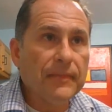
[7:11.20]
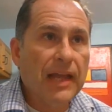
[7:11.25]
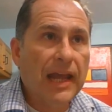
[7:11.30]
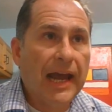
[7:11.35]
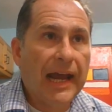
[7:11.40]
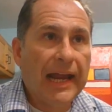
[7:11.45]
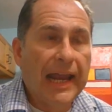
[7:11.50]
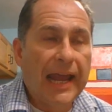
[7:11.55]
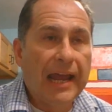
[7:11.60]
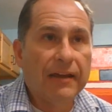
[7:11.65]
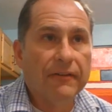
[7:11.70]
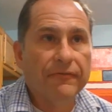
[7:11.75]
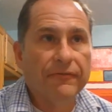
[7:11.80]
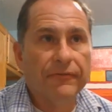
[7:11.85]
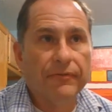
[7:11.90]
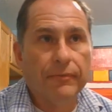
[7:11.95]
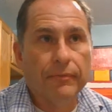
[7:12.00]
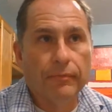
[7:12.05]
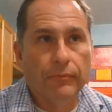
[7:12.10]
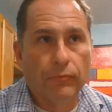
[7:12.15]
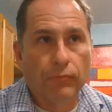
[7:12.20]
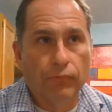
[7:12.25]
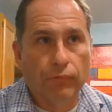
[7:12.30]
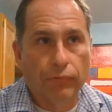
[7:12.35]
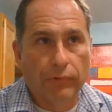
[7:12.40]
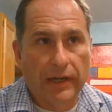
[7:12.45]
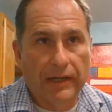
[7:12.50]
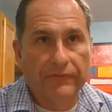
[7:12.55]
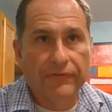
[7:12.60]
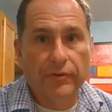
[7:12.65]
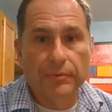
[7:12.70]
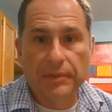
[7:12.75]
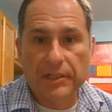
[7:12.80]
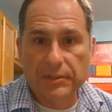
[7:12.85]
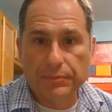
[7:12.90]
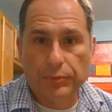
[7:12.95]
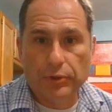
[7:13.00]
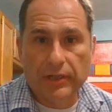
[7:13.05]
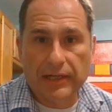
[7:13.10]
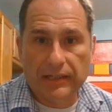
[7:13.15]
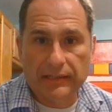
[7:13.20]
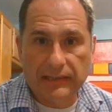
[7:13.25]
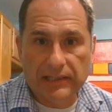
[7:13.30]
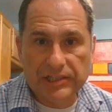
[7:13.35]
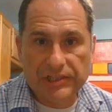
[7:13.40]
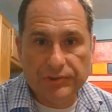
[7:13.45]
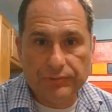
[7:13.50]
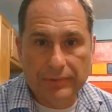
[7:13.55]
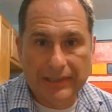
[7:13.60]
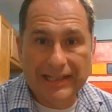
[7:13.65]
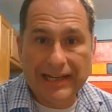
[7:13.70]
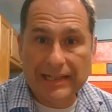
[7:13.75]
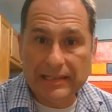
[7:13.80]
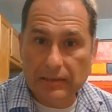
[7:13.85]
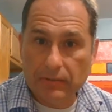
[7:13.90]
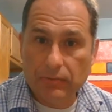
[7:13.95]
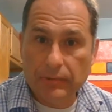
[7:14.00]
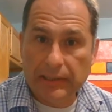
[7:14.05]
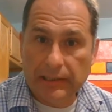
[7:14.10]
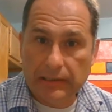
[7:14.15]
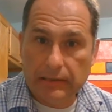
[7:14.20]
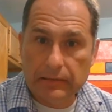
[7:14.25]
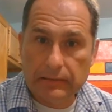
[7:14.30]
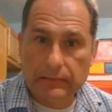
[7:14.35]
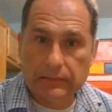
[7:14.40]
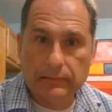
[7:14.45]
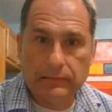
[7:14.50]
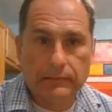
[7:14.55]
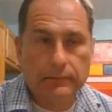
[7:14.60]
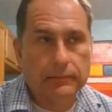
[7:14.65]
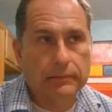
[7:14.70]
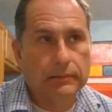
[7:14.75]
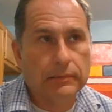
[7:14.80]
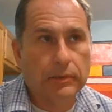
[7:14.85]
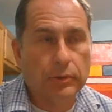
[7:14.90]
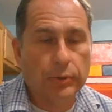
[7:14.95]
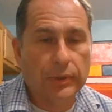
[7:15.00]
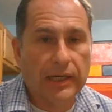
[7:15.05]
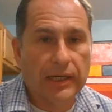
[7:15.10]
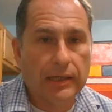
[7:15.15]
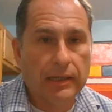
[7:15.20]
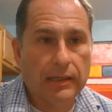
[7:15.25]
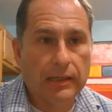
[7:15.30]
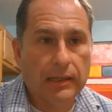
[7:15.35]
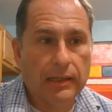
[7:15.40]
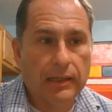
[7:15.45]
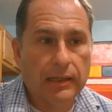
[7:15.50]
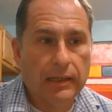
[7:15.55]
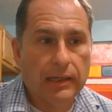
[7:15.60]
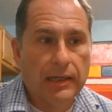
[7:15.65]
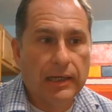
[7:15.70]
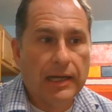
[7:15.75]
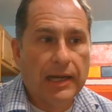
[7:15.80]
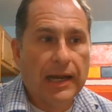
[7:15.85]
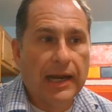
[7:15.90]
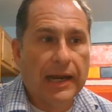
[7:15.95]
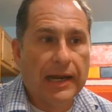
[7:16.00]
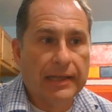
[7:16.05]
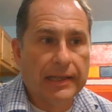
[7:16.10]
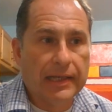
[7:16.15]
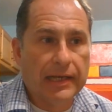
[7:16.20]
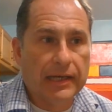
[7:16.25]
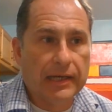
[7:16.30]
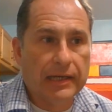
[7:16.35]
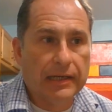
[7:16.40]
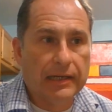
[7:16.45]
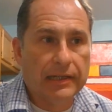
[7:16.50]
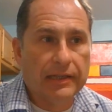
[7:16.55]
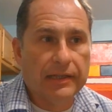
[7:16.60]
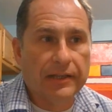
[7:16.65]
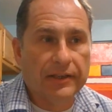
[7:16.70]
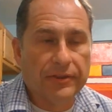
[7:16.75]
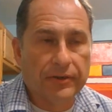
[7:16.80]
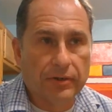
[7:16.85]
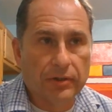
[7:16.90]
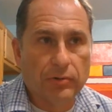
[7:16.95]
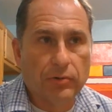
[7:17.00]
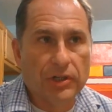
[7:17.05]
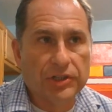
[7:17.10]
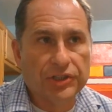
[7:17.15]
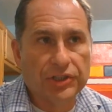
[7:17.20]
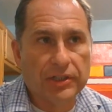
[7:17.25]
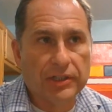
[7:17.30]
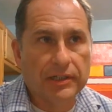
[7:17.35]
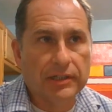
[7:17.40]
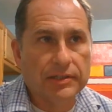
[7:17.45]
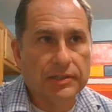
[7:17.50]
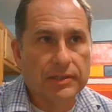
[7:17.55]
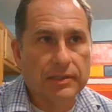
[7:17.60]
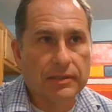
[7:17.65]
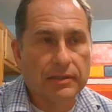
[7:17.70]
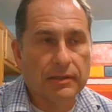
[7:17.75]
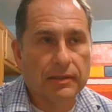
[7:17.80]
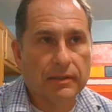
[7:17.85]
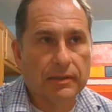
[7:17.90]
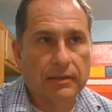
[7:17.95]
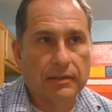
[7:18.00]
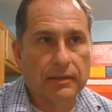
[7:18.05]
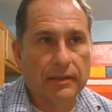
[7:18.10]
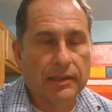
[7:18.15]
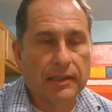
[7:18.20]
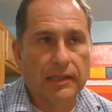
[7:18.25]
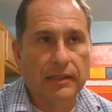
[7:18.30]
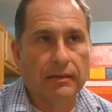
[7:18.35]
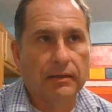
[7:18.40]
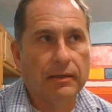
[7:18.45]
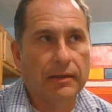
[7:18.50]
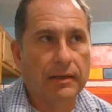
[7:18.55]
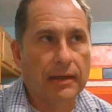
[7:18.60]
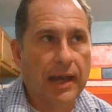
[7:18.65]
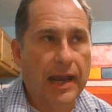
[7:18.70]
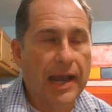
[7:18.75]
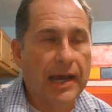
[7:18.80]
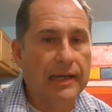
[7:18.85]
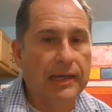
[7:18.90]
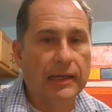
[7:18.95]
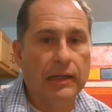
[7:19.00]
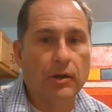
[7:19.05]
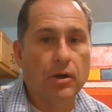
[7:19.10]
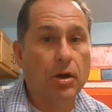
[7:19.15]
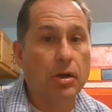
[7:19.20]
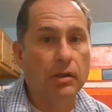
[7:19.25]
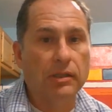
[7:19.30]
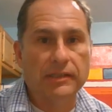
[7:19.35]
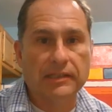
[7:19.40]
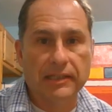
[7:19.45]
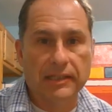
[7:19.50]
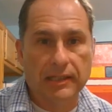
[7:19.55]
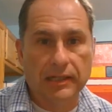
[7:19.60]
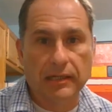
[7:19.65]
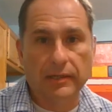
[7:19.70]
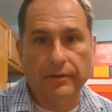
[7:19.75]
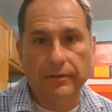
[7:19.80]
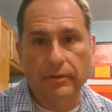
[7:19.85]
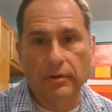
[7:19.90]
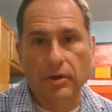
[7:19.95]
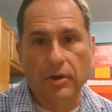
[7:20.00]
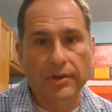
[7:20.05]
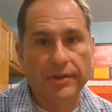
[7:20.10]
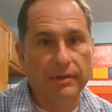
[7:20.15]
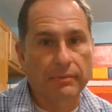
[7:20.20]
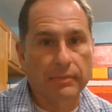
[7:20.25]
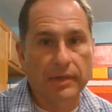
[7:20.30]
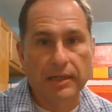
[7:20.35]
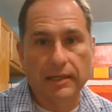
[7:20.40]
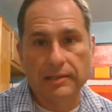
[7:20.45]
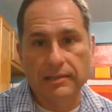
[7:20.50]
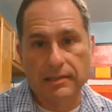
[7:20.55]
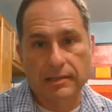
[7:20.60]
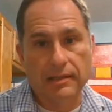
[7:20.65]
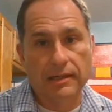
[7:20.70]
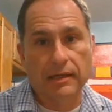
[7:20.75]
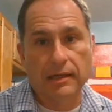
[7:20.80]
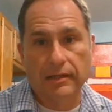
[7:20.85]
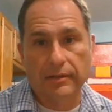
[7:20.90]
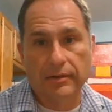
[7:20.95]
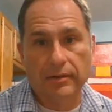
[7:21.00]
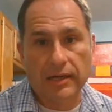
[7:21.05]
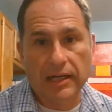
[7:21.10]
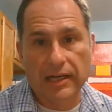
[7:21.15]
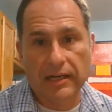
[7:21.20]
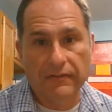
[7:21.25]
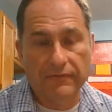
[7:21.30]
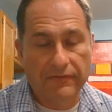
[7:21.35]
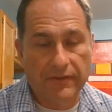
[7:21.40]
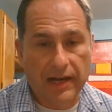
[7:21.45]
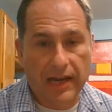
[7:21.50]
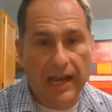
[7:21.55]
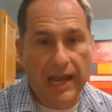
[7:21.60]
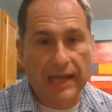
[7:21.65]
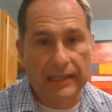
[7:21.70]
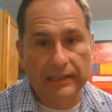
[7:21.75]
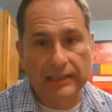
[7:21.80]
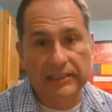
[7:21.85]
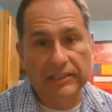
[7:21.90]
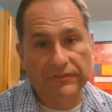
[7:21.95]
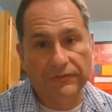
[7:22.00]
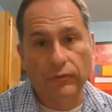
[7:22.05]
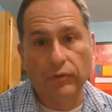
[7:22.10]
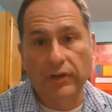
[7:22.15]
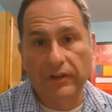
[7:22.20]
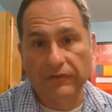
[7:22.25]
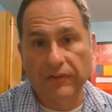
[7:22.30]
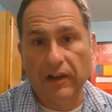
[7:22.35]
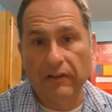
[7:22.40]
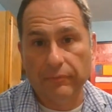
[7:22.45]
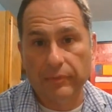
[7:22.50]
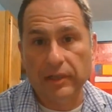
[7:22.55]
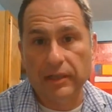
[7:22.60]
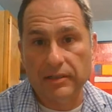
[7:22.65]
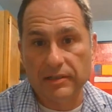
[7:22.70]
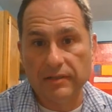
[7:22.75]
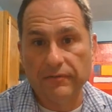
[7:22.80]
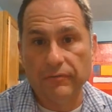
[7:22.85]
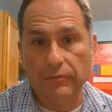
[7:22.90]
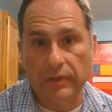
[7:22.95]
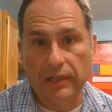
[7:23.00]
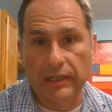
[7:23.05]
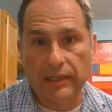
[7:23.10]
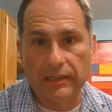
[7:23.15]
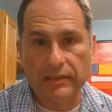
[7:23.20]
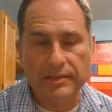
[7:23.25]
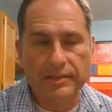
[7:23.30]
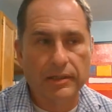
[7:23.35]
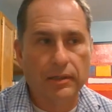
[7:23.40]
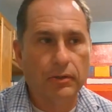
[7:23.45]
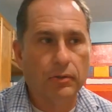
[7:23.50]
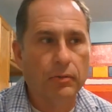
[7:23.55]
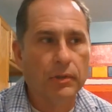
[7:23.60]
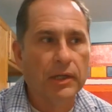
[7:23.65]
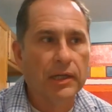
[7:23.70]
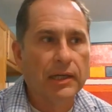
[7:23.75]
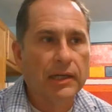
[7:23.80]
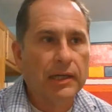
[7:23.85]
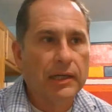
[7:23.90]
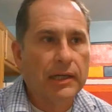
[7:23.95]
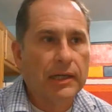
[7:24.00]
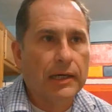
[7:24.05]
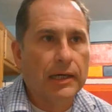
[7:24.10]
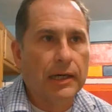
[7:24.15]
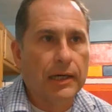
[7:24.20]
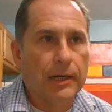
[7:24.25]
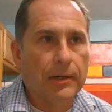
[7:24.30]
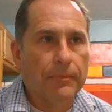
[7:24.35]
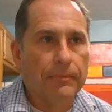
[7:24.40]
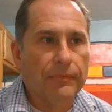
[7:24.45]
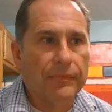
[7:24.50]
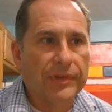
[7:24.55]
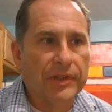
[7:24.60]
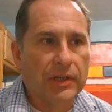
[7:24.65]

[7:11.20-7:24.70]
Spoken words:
have read from this book at least 3 days a week. Okay. And then the third question is, adding it all together, all the minutes together, I have at least 45 minutes of reading. So, I